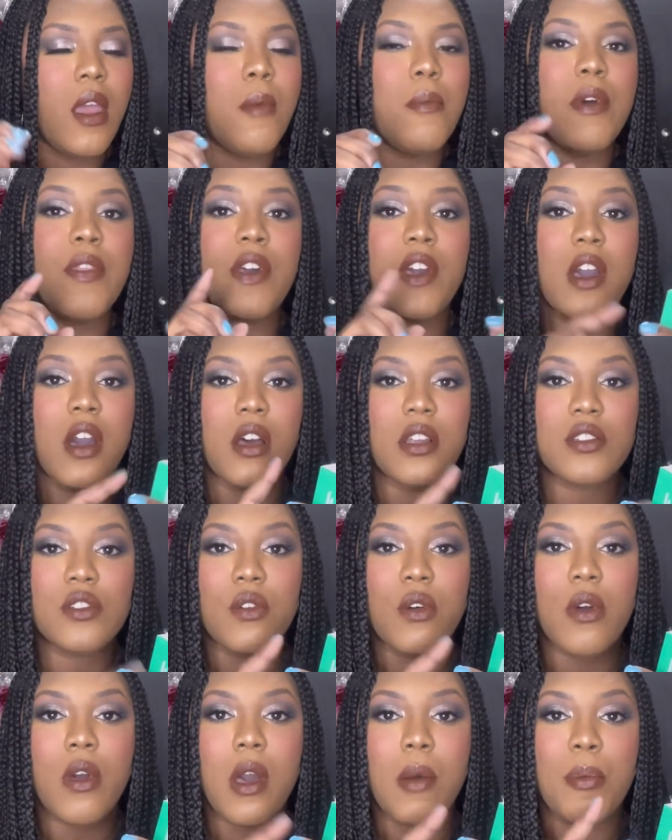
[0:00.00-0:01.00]
But the castor
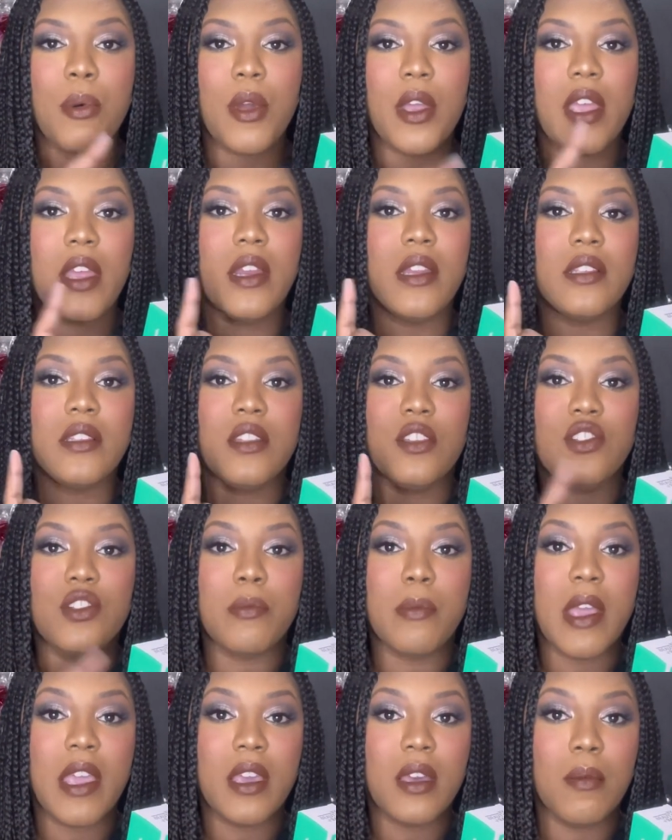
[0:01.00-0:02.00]
oil I put in is the
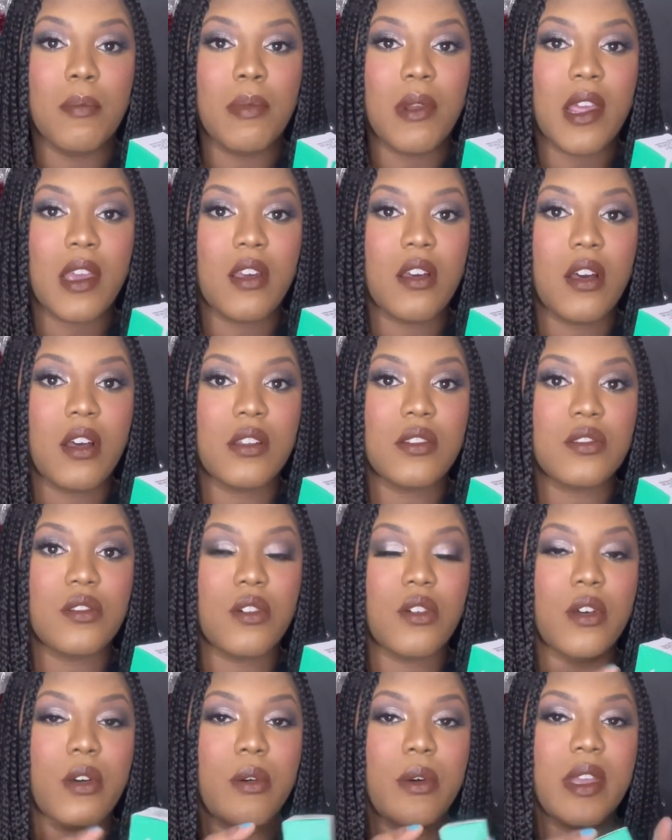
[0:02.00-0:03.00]
Jamaican black castor
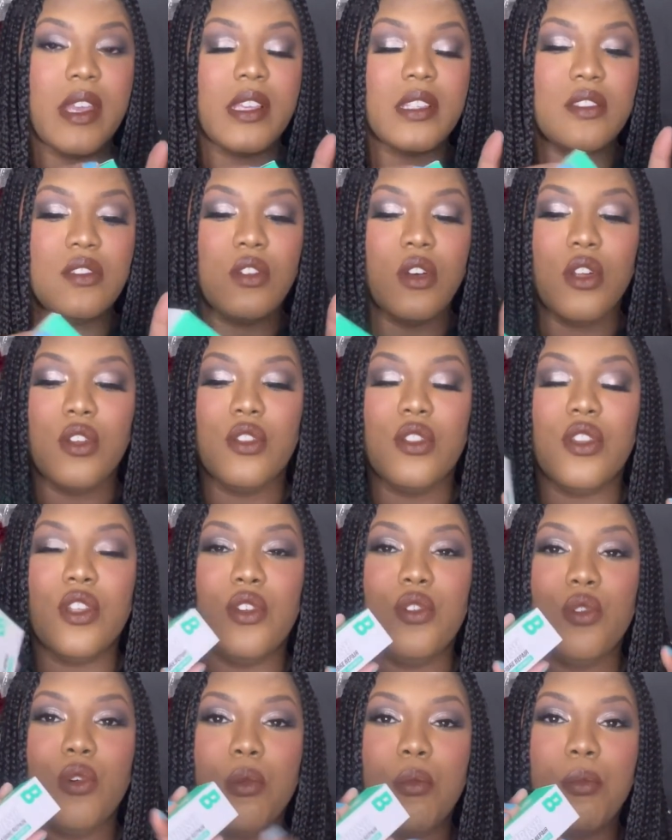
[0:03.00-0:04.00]
oil. It's not the
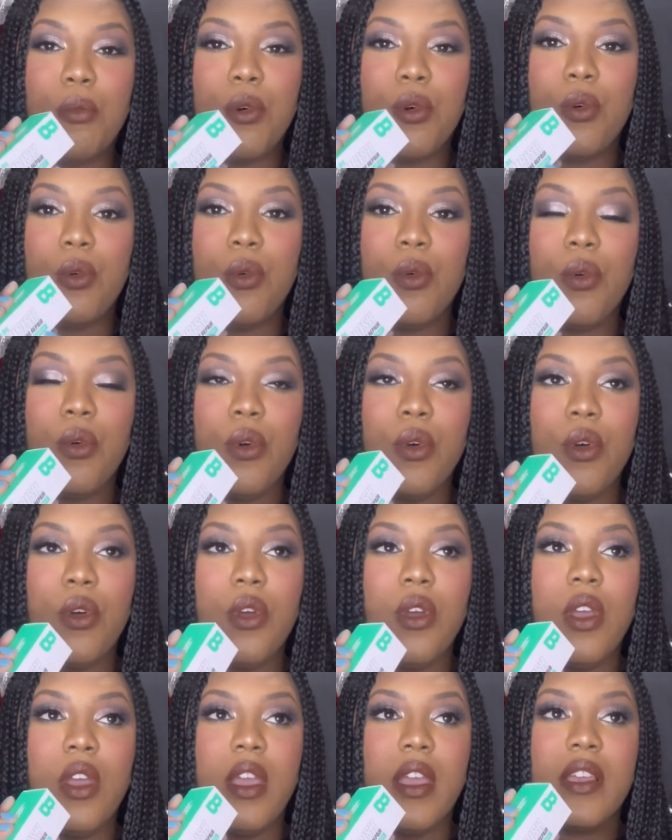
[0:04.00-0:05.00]
normal,
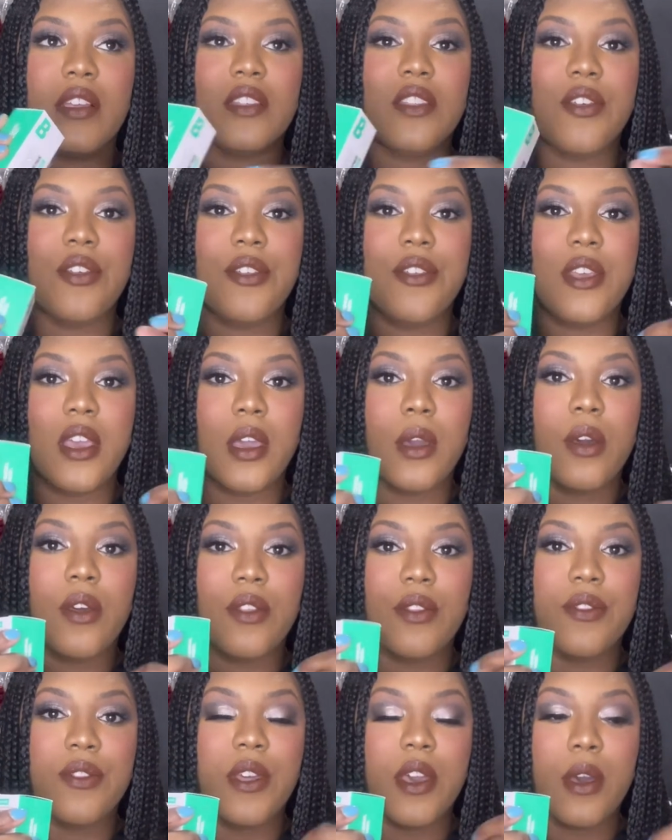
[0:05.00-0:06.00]
it's the thick,
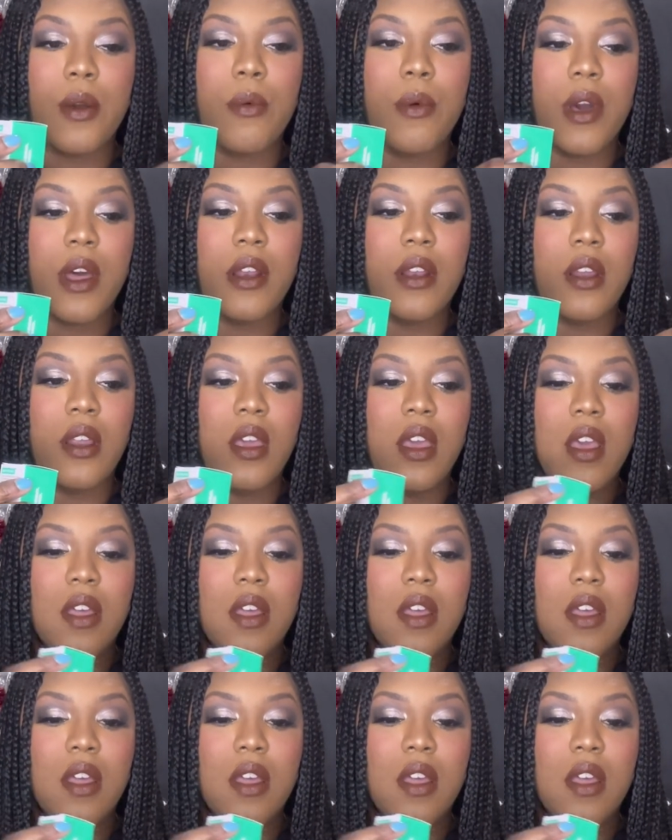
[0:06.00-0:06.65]
thicker one.